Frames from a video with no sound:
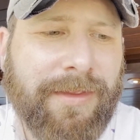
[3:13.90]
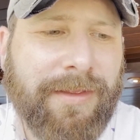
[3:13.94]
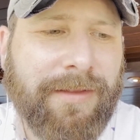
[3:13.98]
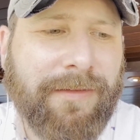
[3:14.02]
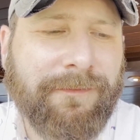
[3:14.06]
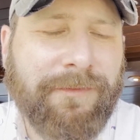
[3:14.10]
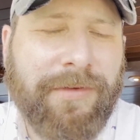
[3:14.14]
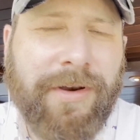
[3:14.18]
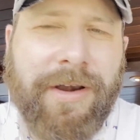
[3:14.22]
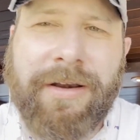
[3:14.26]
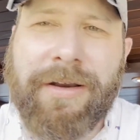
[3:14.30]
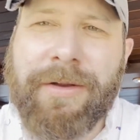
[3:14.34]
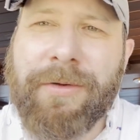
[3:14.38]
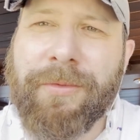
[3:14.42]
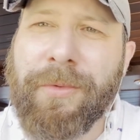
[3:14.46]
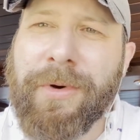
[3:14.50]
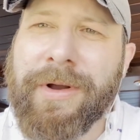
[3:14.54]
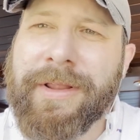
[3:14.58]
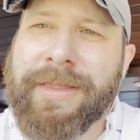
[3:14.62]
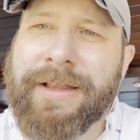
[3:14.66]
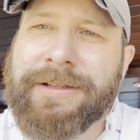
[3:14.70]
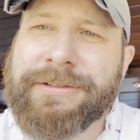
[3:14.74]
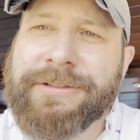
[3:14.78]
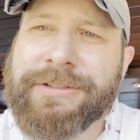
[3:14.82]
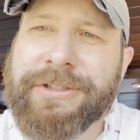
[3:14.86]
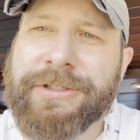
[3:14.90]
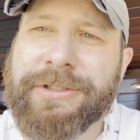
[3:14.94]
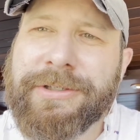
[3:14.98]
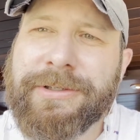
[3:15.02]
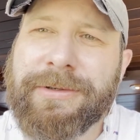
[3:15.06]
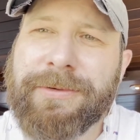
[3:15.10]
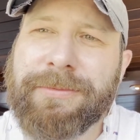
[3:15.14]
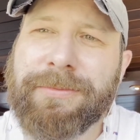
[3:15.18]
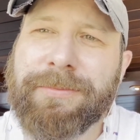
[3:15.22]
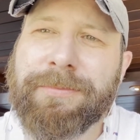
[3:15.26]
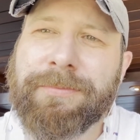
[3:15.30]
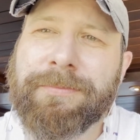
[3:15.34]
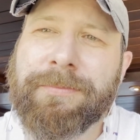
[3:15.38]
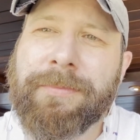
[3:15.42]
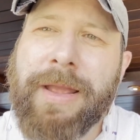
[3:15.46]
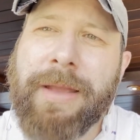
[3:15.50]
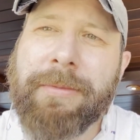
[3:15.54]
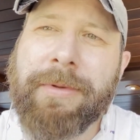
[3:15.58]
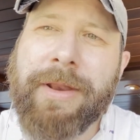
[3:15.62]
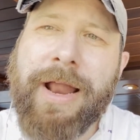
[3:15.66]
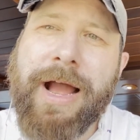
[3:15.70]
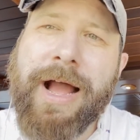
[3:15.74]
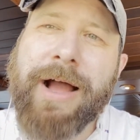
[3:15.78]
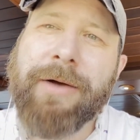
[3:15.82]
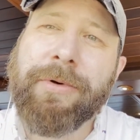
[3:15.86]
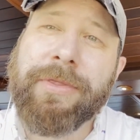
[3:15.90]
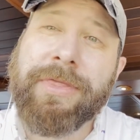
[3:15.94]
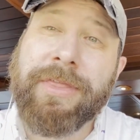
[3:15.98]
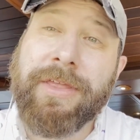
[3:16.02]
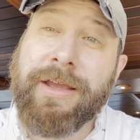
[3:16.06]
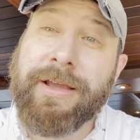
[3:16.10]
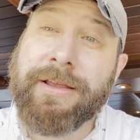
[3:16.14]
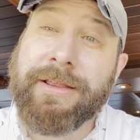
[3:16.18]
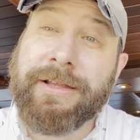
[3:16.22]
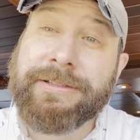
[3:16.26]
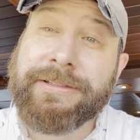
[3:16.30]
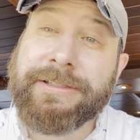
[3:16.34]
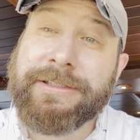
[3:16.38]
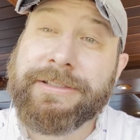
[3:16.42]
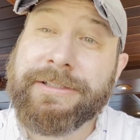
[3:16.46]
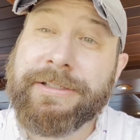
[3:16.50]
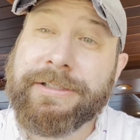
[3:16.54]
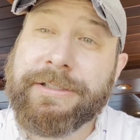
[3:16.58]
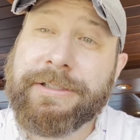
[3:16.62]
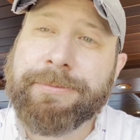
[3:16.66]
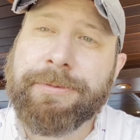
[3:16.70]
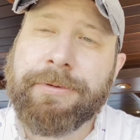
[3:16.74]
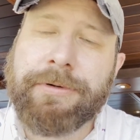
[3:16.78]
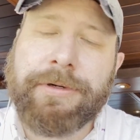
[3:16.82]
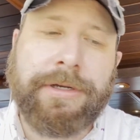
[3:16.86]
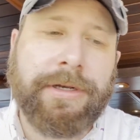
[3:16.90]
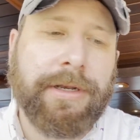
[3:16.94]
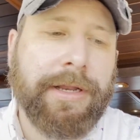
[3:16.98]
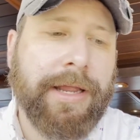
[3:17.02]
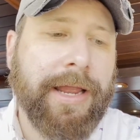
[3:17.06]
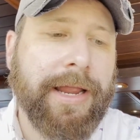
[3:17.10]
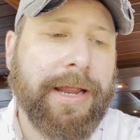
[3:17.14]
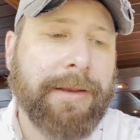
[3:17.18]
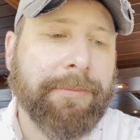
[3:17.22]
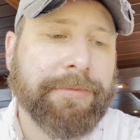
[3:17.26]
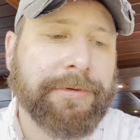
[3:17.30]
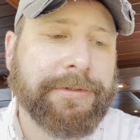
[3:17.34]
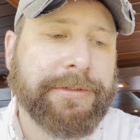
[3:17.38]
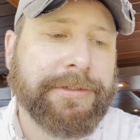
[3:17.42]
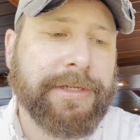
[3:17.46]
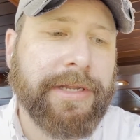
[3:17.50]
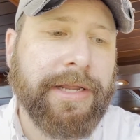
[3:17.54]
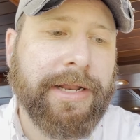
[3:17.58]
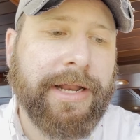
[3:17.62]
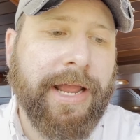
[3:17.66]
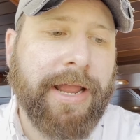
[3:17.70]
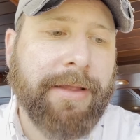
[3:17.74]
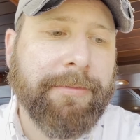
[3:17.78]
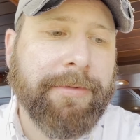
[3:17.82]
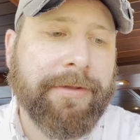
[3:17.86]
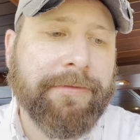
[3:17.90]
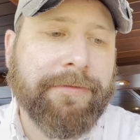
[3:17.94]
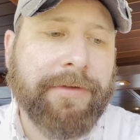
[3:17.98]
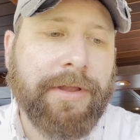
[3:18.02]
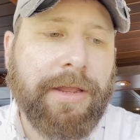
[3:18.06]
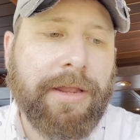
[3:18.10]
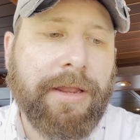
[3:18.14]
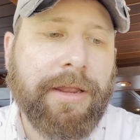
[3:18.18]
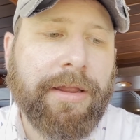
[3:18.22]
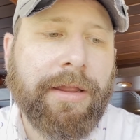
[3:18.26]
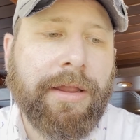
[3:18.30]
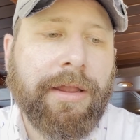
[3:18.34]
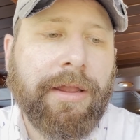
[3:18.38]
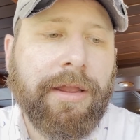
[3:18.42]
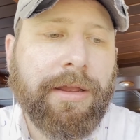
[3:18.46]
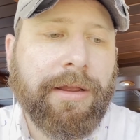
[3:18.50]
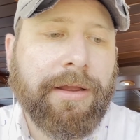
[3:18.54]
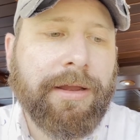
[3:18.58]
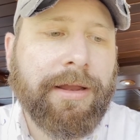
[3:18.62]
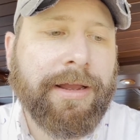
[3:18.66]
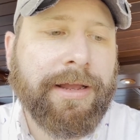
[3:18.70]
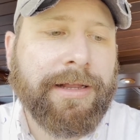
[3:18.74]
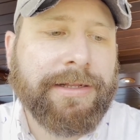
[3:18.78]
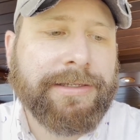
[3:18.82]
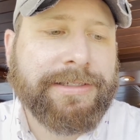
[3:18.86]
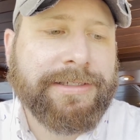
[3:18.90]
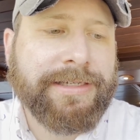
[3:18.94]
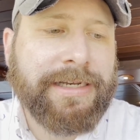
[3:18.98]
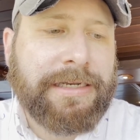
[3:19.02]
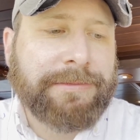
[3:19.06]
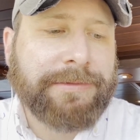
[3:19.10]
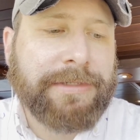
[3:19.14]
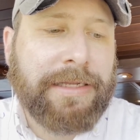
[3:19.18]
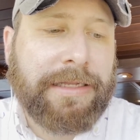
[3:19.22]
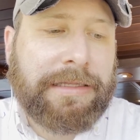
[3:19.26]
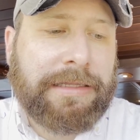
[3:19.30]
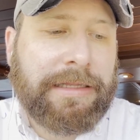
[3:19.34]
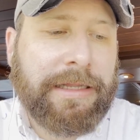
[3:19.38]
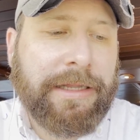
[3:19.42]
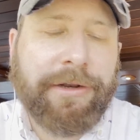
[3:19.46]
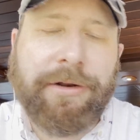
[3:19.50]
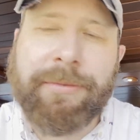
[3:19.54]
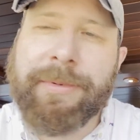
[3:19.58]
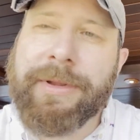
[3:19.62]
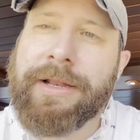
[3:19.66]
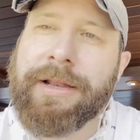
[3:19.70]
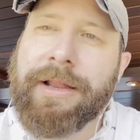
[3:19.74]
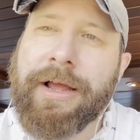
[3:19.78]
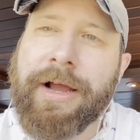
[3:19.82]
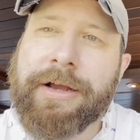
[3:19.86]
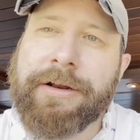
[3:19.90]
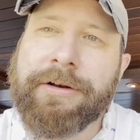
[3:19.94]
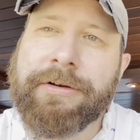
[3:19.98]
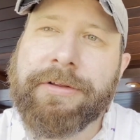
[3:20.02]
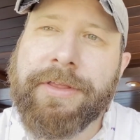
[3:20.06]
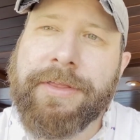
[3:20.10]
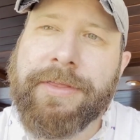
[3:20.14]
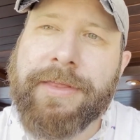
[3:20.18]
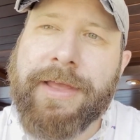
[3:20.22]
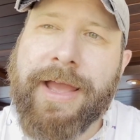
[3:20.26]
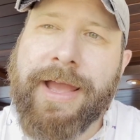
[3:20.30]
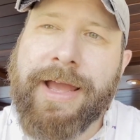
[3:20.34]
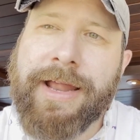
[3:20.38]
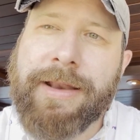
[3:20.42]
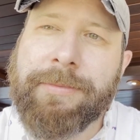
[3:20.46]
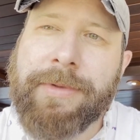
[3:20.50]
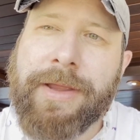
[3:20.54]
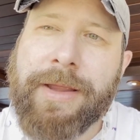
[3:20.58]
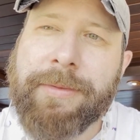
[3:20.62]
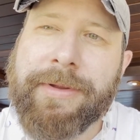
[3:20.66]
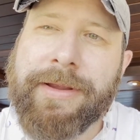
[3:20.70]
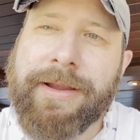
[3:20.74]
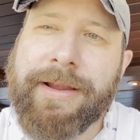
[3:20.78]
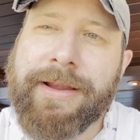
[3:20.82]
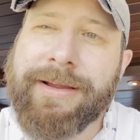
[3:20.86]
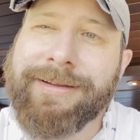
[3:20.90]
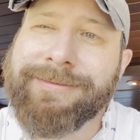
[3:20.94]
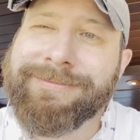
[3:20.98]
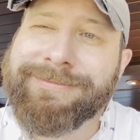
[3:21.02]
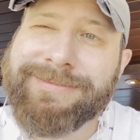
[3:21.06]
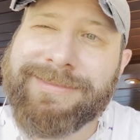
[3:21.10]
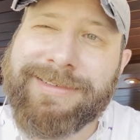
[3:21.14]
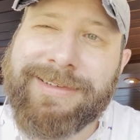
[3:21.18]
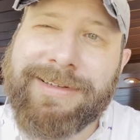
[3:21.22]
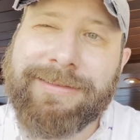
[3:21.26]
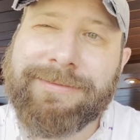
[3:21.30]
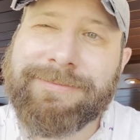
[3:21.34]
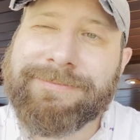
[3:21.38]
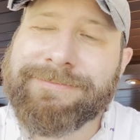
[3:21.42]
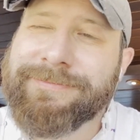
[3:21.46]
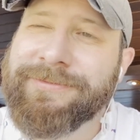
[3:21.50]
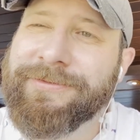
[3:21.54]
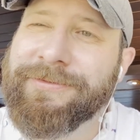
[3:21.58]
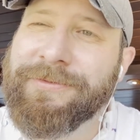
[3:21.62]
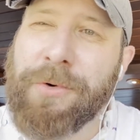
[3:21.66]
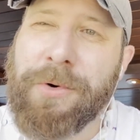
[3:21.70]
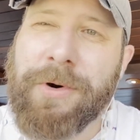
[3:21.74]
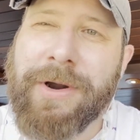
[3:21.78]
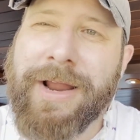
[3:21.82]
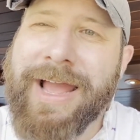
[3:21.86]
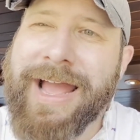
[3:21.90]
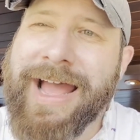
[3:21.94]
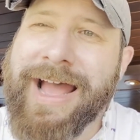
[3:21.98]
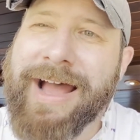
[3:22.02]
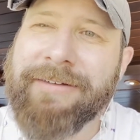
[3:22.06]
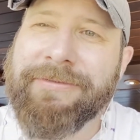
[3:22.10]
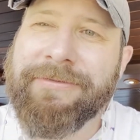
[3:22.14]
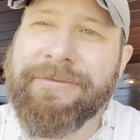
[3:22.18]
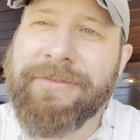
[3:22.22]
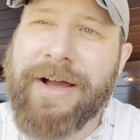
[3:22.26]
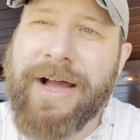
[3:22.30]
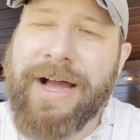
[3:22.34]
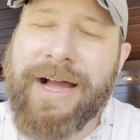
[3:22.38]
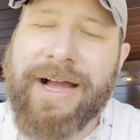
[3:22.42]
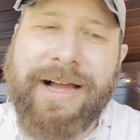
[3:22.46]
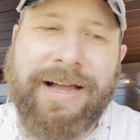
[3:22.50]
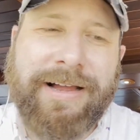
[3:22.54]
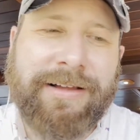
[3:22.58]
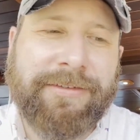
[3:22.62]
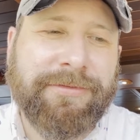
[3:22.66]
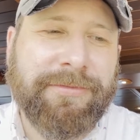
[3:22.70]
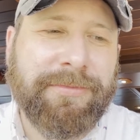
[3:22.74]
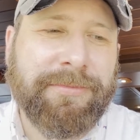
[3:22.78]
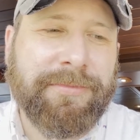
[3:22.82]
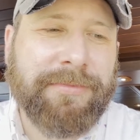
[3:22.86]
very one that you maybe not would think is a 6.8% ABV. It seems a little bit lighter than that, maybe 4.5, 5.